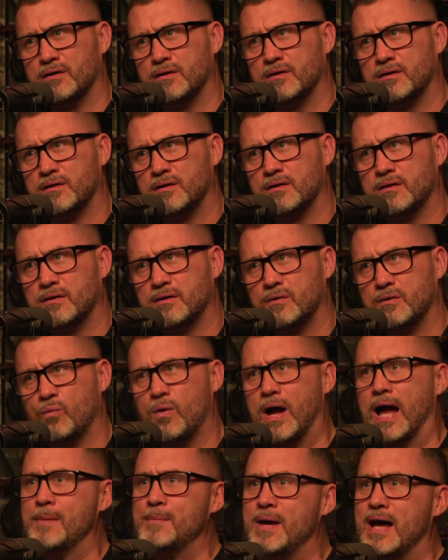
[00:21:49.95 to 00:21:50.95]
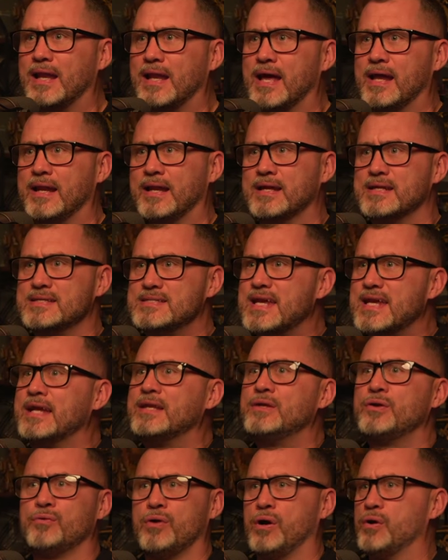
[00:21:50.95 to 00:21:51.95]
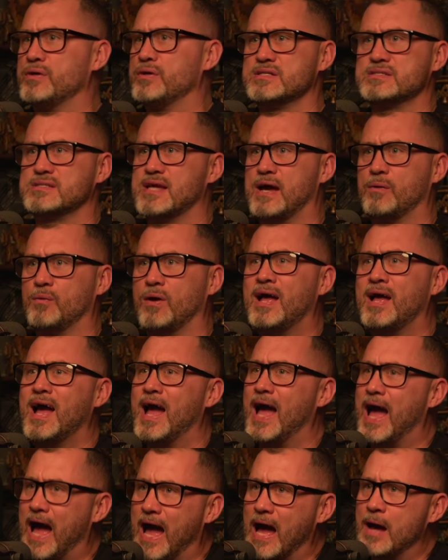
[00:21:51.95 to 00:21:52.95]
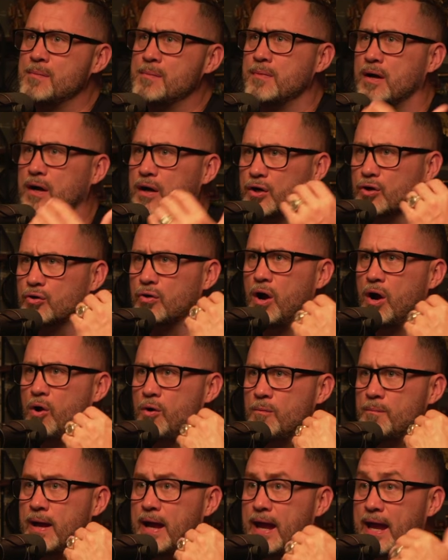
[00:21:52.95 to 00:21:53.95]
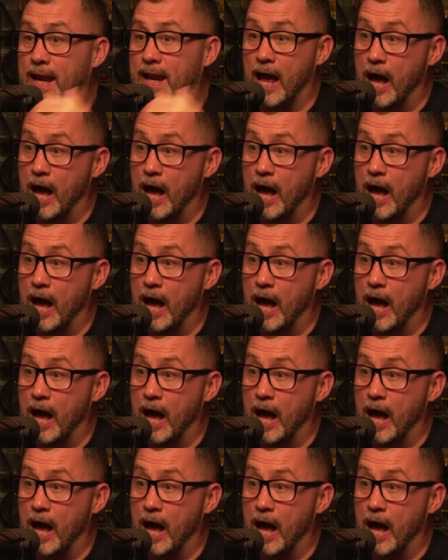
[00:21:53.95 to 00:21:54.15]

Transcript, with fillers: Exactly. Why am I letting a ten-year-old decide? What, I'm a grown man.